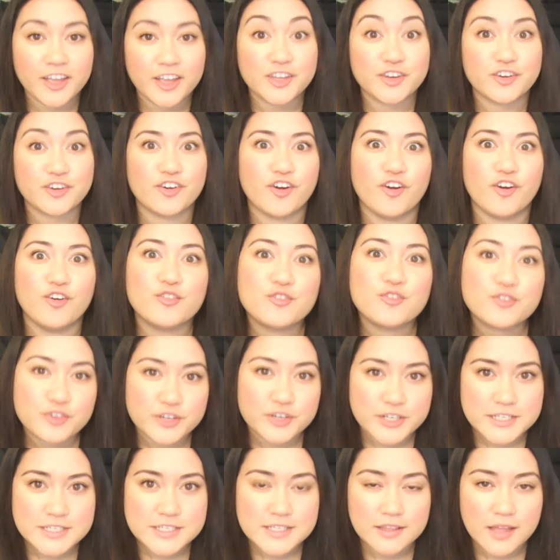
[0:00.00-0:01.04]
your
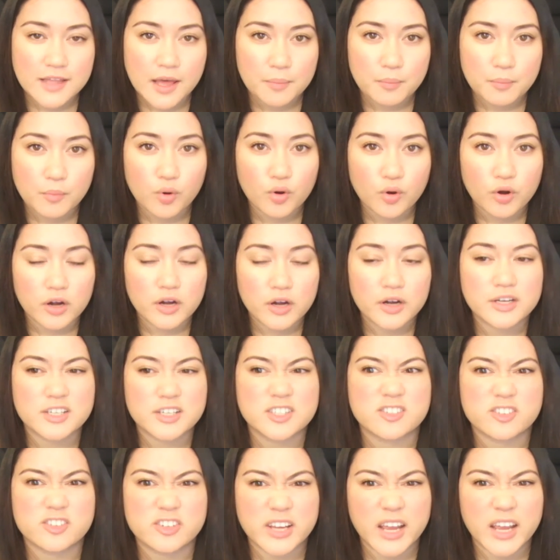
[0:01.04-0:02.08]
ovaries a lot more because
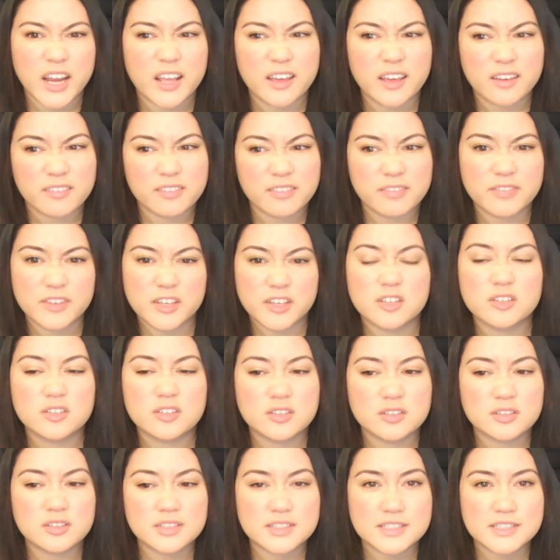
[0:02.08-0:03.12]
they're getting
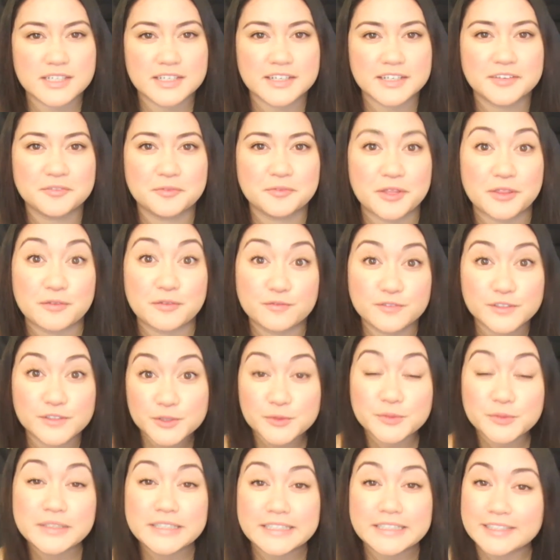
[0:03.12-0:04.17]
filled with
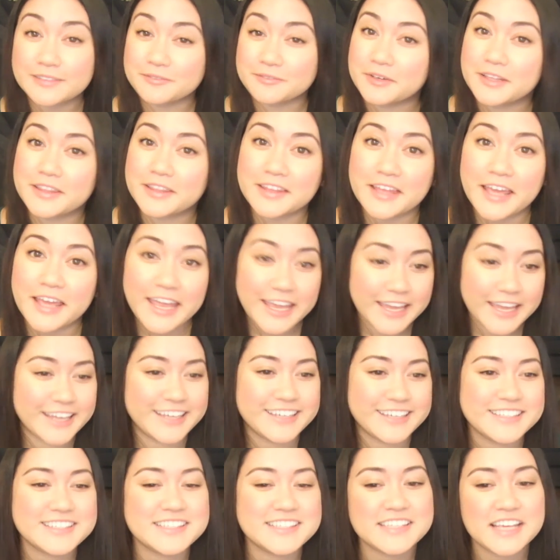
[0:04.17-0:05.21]
fluid and with
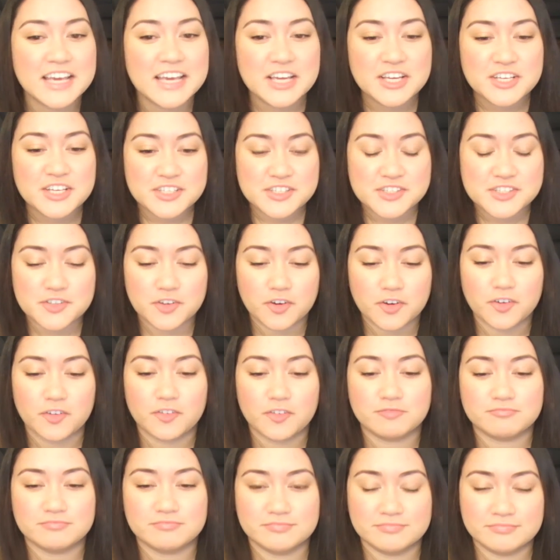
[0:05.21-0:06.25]
eggs.
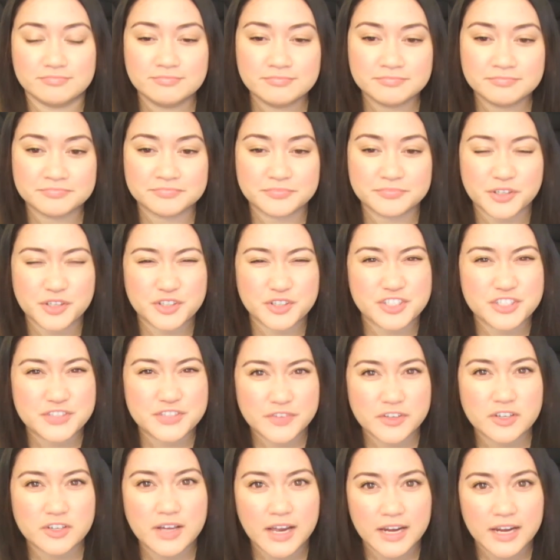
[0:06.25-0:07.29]
So you just
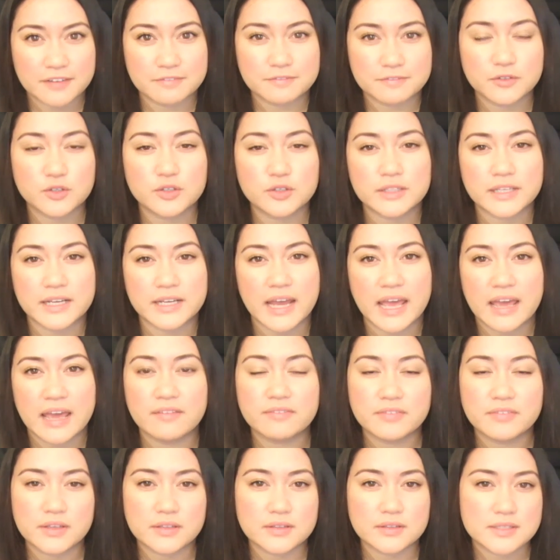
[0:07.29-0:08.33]
feel kind of full and
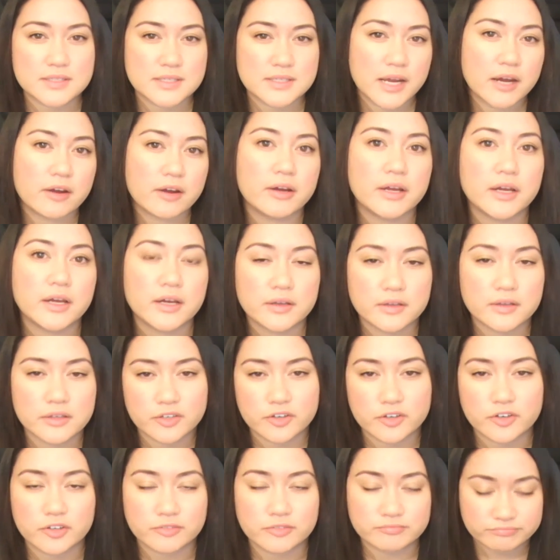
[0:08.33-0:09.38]
heavy in this area, in
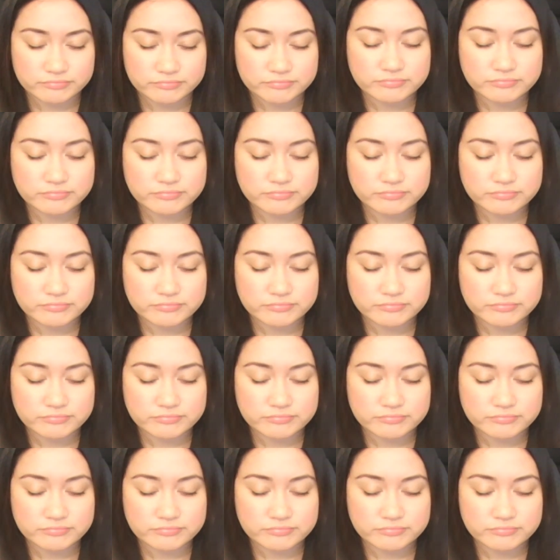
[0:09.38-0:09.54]
your